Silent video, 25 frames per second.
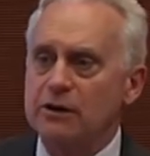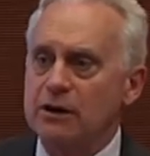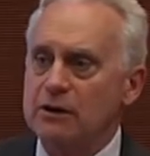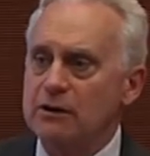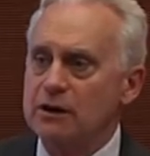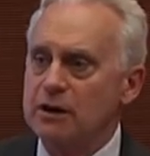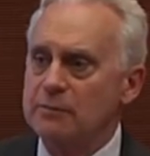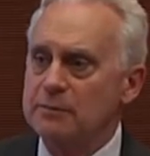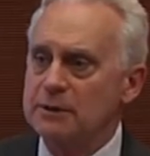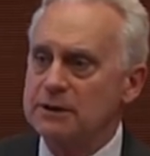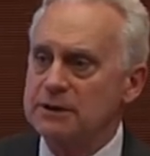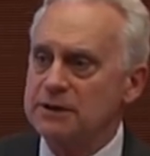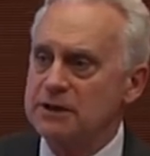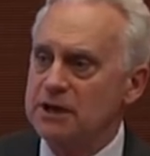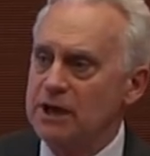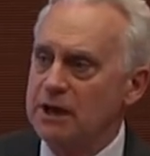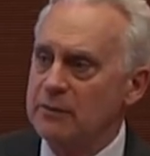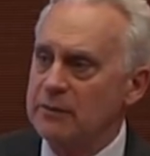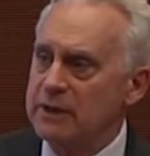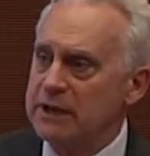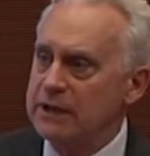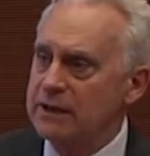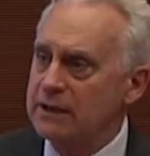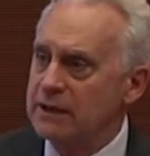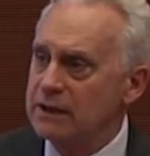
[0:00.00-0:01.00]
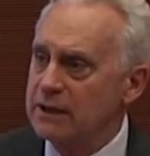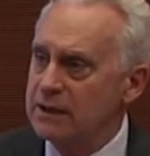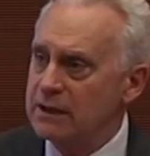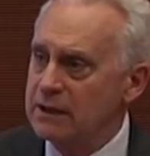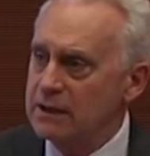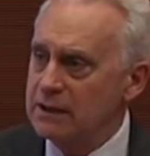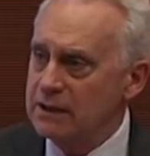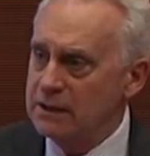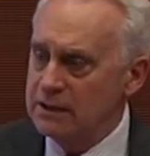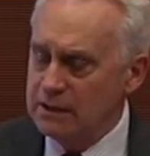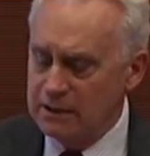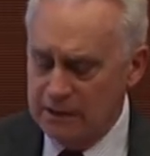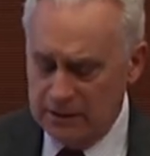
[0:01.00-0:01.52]
our up-and-coming
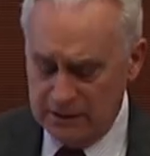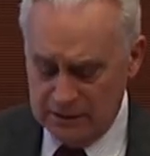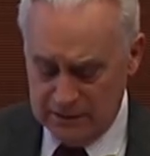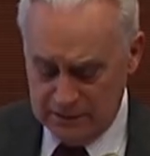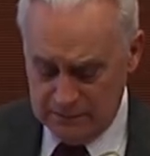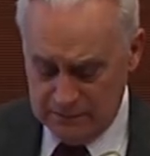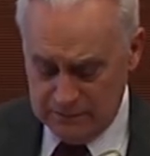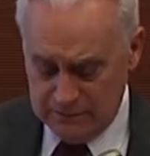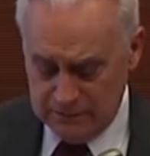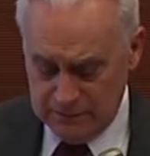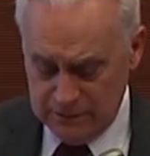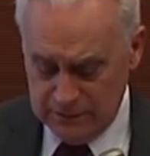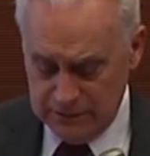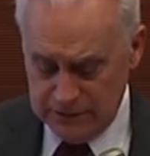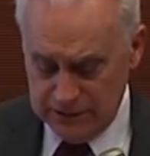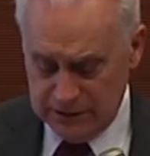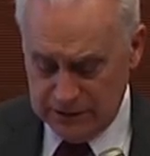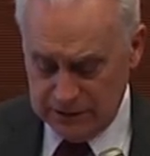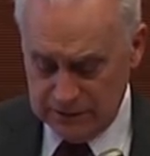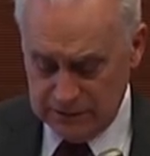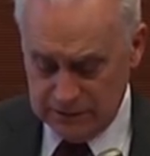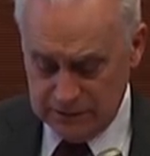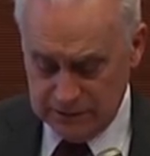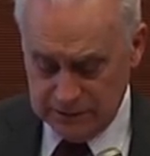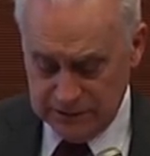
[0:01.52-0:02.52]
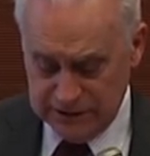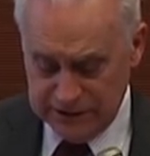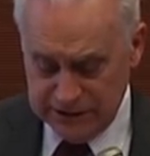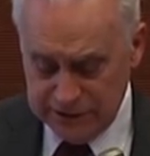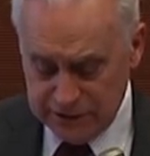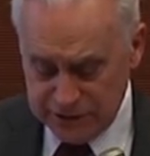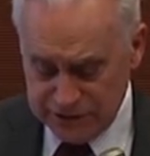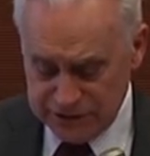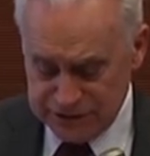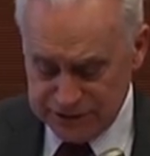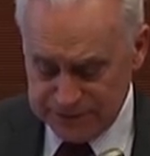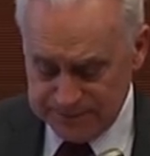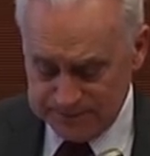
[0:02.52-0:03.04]
young
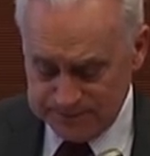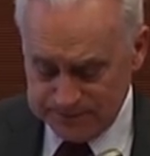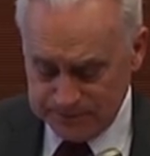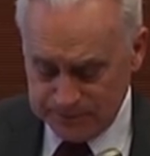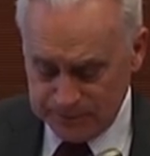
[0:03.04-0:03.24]
leaders.